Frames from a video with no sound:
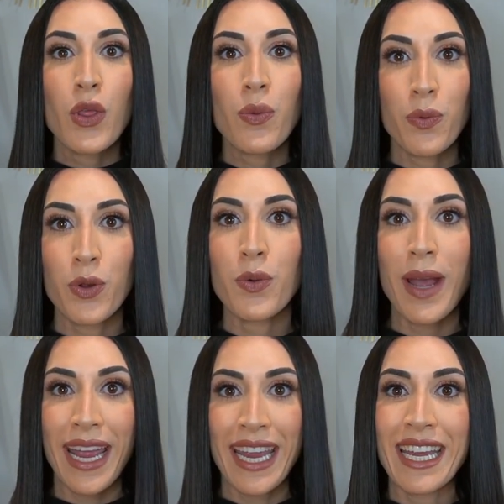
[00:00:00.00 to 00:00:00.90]
through
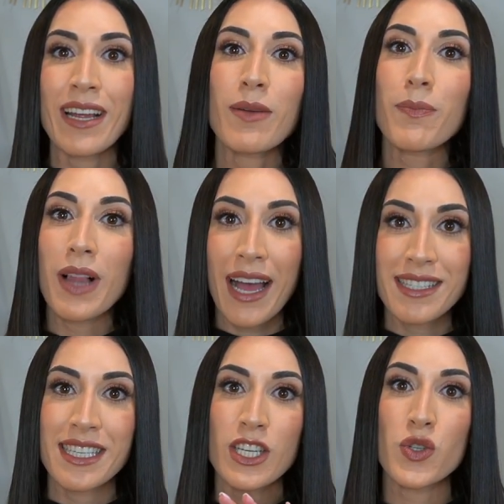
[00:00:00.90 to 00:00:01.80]
a
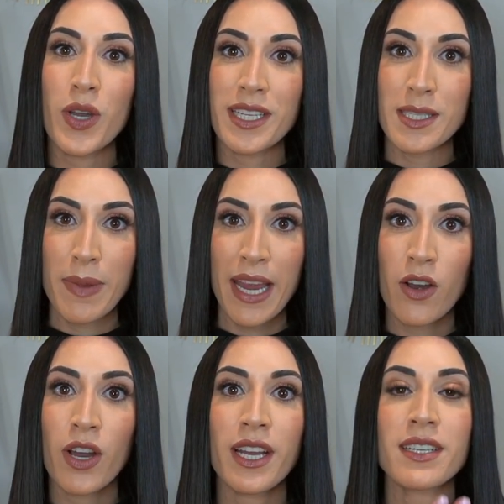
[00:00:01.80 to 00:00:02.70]
plastic
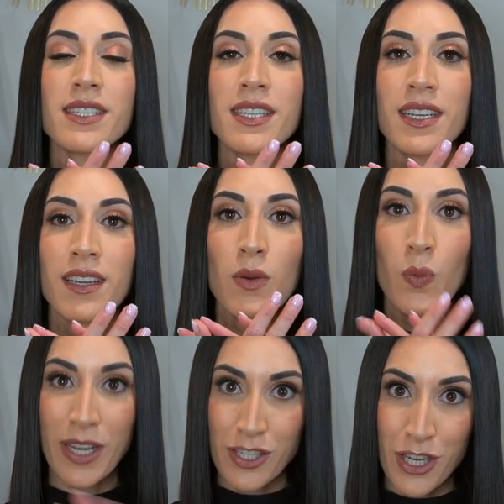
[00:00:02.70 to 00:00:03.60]
transparent
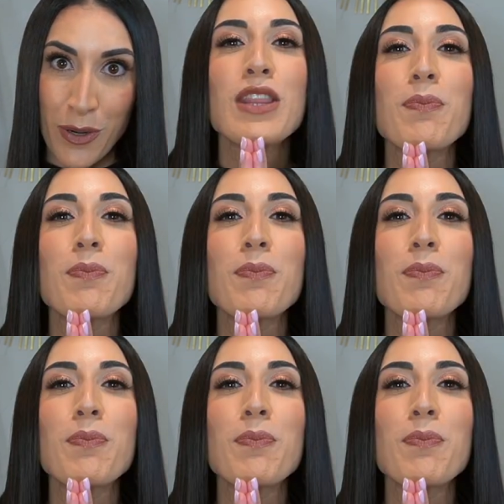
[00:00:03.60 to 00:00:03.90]
window.